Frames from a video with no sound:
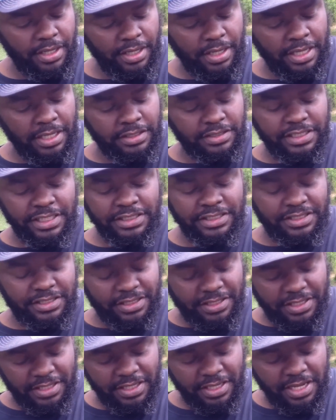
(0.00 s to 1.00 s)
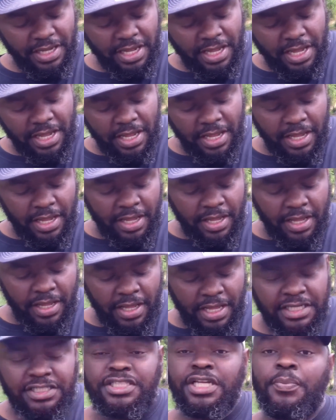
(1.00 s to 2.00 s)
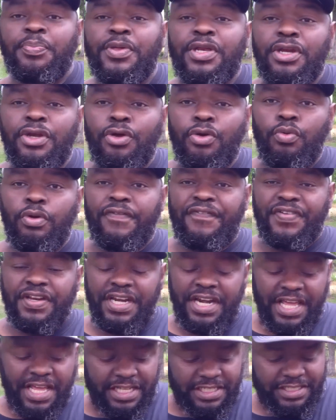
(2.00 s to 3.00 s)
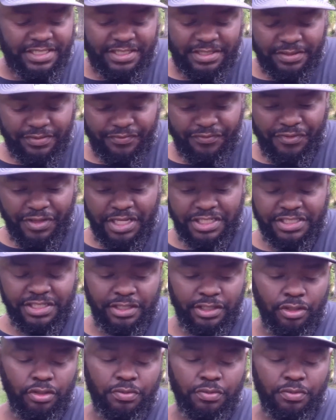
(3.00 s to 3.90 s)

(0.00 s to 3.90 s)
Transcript: it's something new with finesse fishing, you